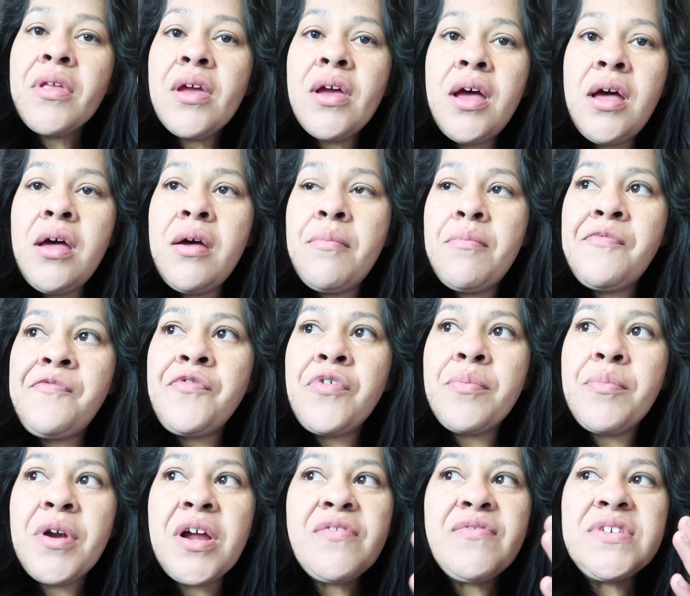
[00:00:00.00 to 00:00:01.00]
um, for
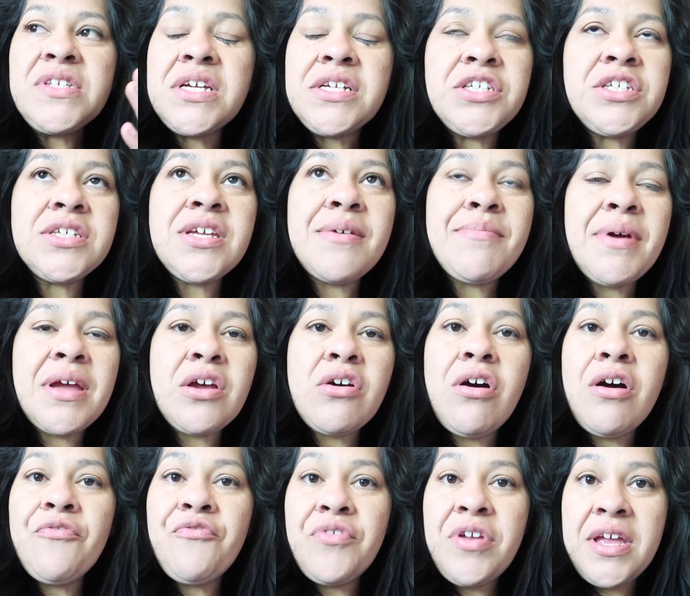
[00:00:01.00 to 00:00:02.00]
breakfast I just had my
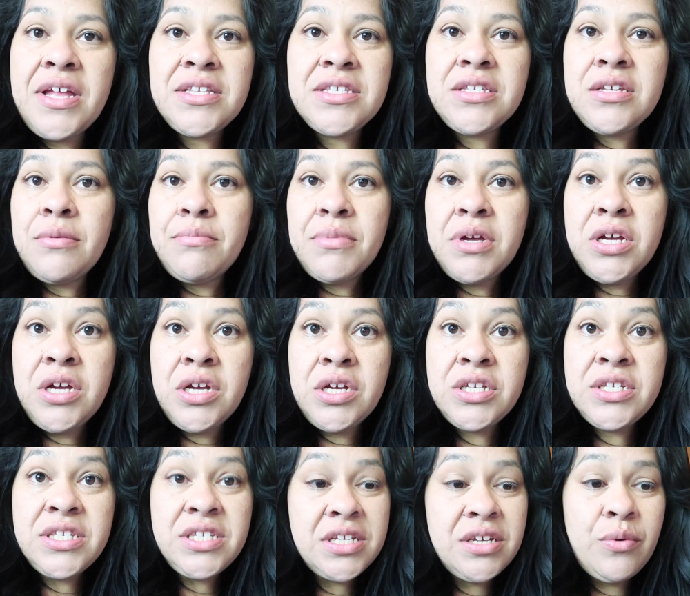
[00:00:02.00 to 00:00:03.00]
coffee and some
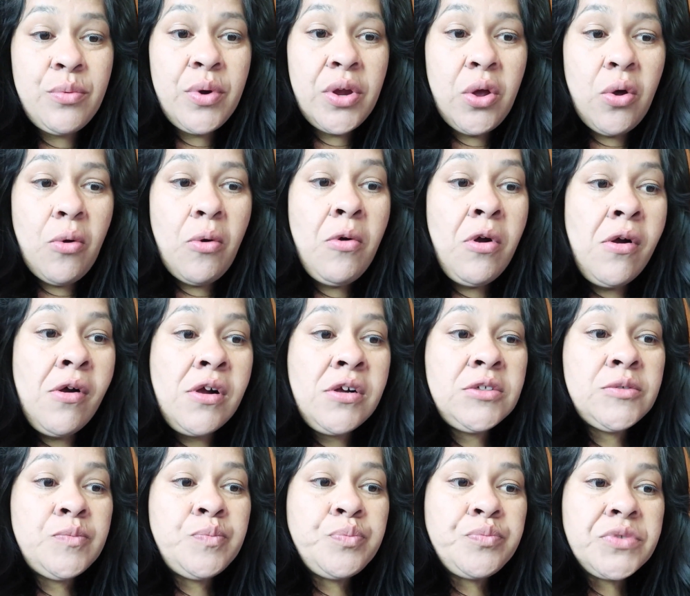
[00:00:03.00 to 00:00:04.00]
cereal.
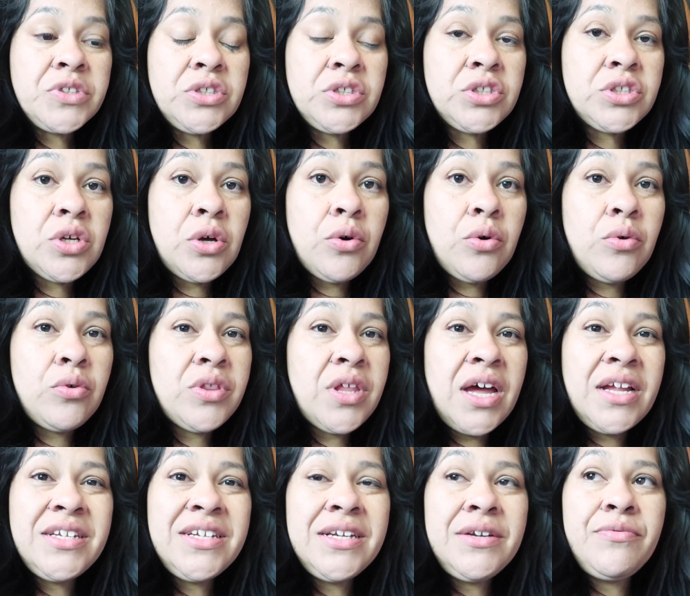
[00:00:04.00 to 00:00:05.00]
So
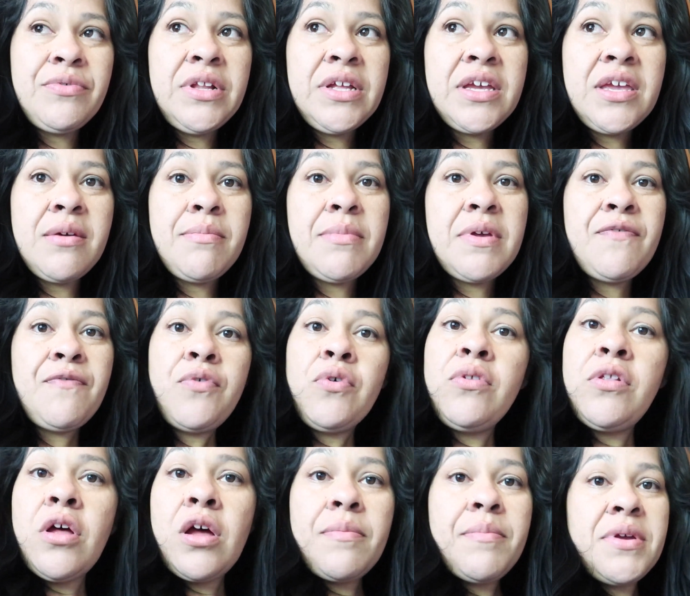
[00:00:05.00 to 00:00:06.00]
that didn't really keep me full
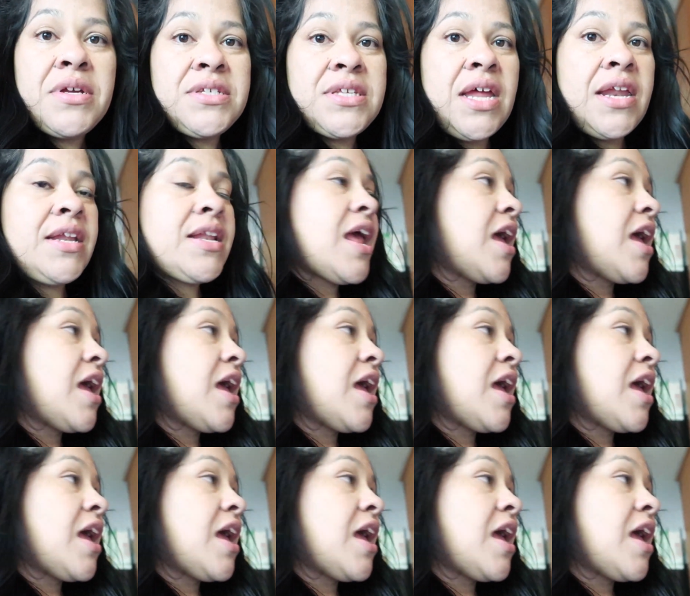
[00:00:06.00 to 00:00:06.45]
long because I didn't